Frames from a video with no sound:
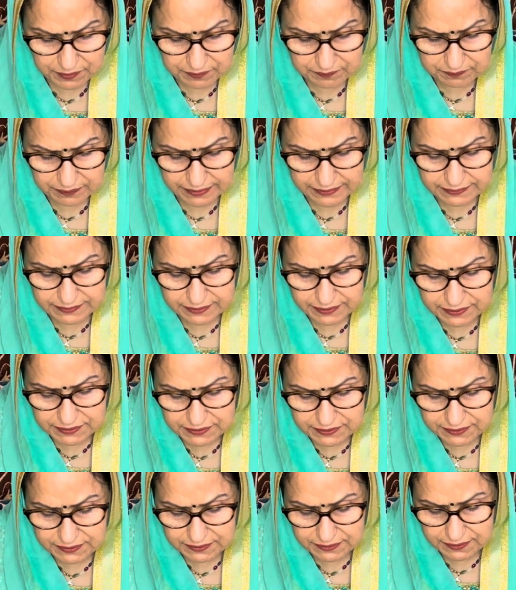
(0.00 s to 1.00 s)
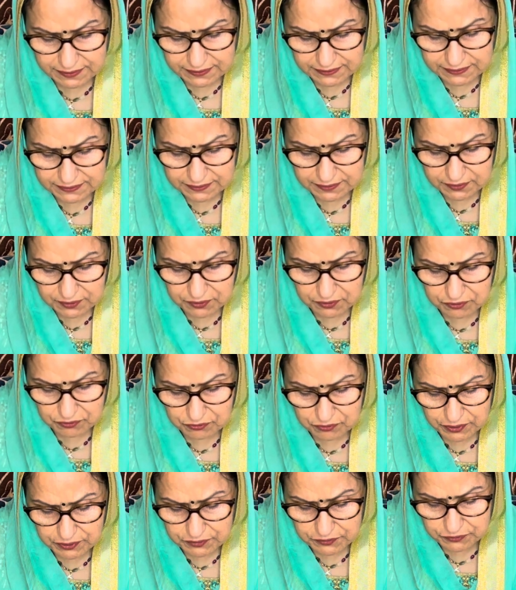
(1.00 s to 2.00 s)
By threshing husk,
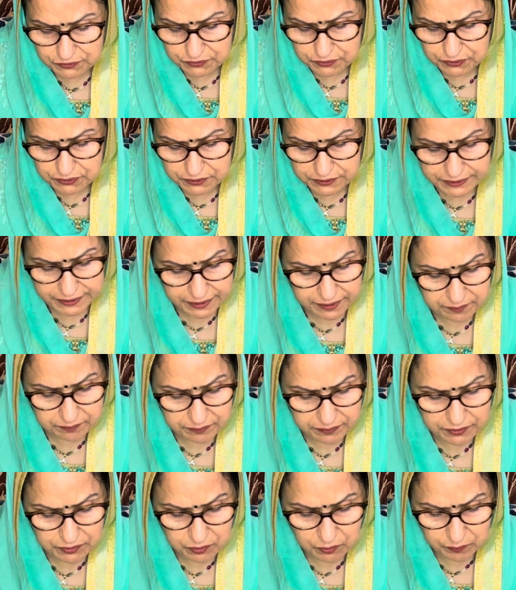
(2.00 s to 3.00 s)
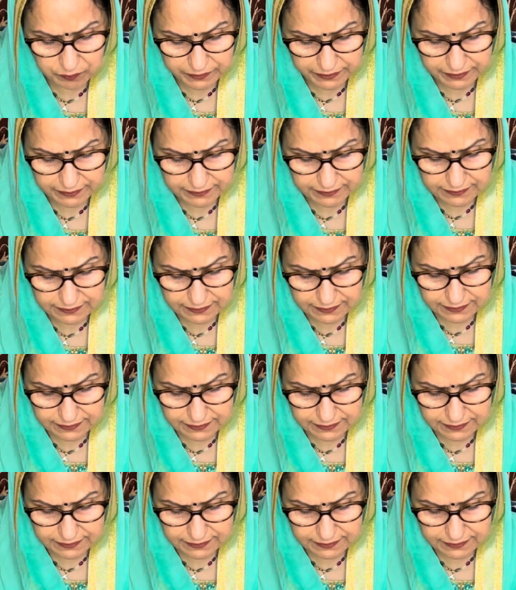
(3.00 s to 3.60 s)
what fruit can be obtained?